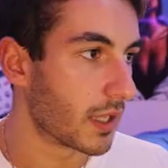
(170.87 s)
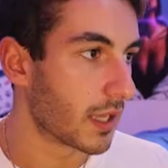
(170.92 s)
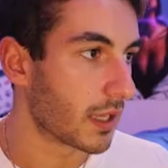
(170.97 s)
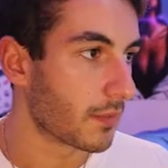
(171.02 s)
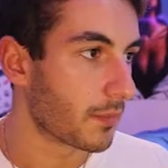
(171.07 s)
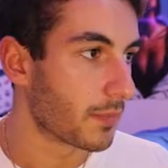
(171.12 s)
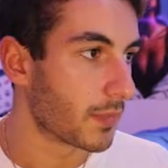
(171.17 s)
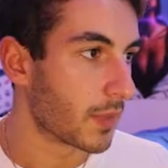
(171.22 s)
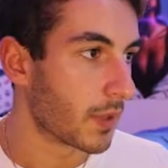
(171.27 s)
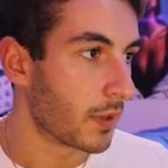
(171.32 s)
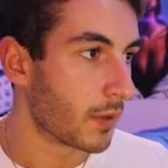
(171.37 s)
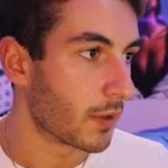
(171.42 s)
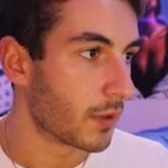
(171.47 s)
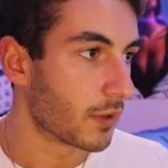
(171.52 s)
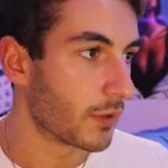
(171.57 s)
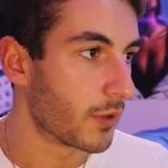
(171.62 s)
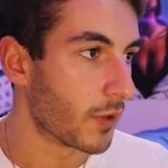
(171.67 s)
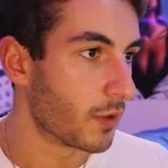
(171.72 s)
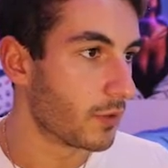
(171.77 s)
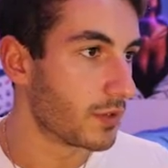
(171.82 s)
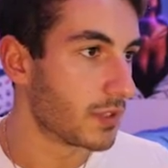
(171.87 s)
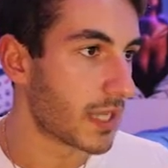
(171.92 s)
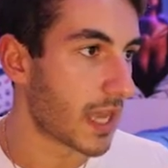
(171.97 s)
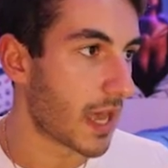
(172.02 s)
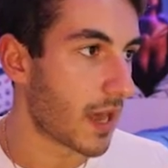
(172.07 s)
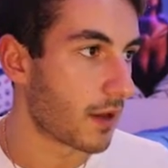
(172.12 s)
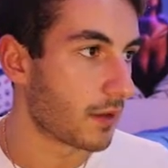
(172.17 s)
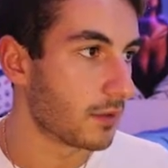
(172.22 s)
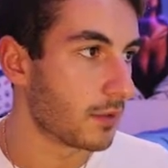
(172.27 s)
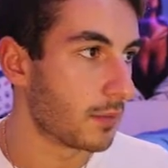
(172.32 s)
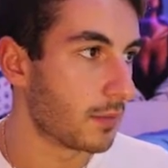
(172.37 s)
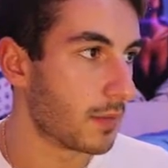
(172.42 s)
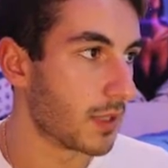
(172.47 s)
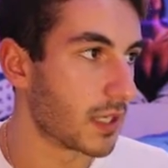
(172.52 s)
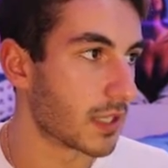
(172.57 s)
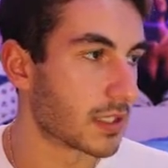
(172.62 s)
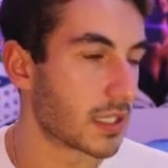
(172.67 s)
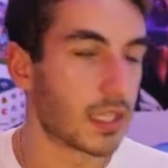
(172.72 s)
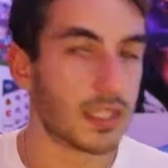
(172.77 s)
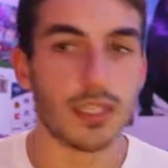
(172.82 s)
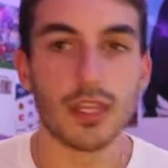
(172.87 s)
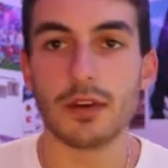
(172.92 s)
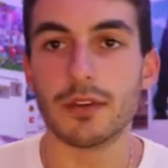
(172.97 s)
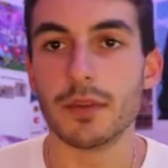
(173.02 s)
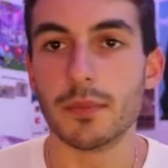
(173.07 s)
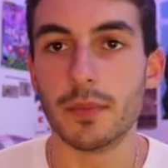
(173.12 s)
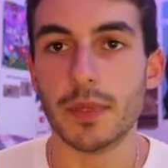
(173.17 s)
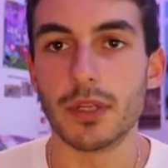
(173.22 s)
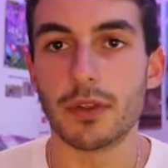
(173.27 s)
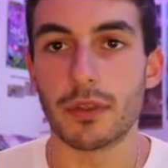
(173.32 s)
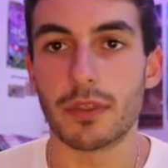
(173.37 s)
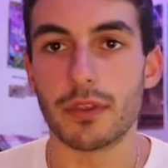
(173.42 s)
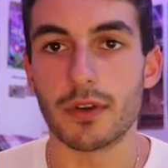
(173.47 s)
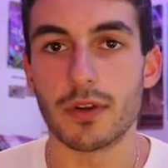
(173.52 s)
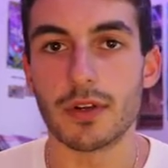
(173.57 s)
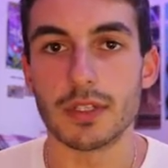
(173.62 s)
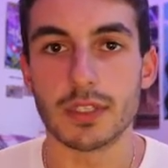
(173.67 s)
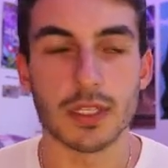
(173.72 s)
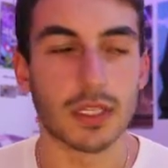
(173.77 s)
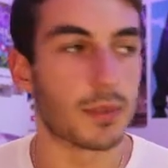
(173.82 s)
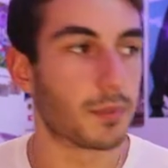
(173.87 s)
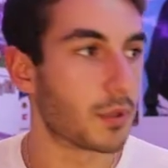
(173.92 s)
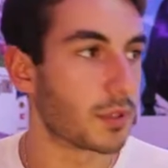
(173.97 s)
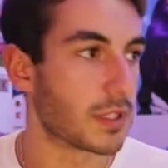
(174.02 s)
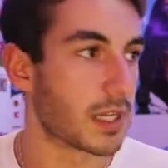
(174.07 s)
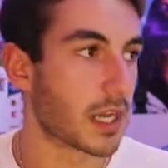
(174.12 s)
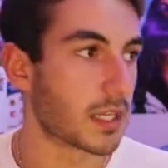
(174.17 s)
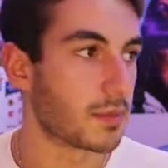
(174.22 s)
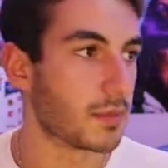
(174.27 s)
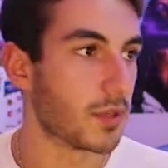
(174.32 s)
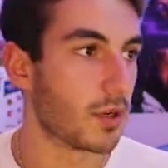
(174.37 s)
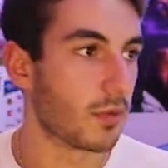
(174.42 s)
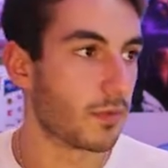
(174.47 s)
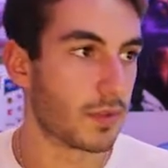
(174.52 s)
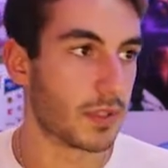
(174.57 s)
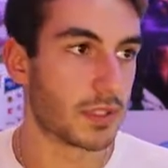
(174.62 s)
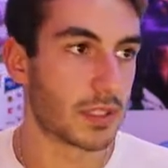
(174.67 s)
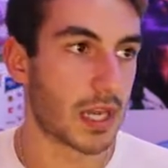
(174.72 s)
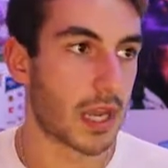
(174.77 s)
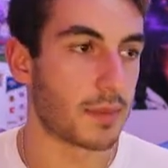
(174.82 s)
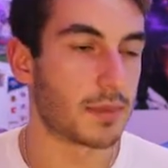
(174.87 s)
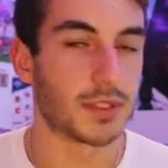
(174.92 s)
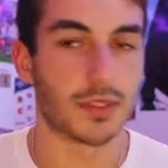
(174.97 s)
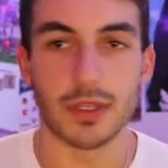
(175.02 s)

like go down because I know the middle third is going to protect me over the top.